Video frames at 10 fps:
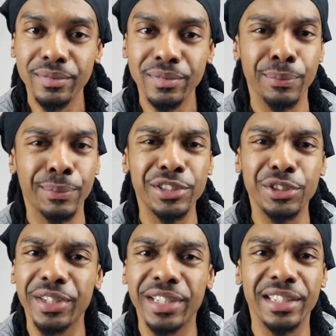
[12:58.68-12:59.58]
because you
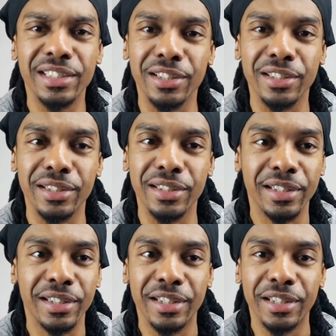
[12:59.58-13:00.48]
can get into
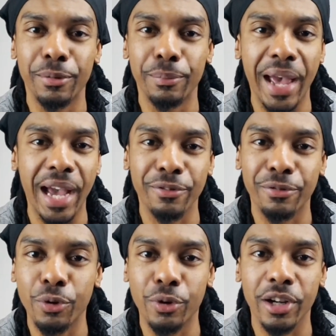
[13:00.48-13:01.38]
back and
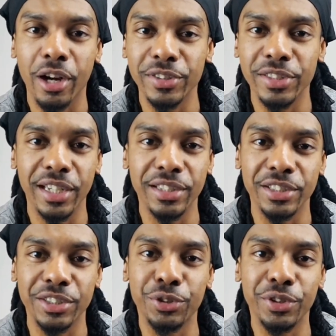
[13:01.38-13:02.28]
forth
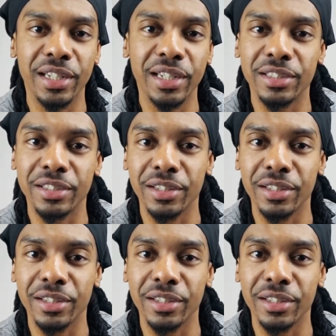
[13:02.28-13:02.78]
conversations. You can get into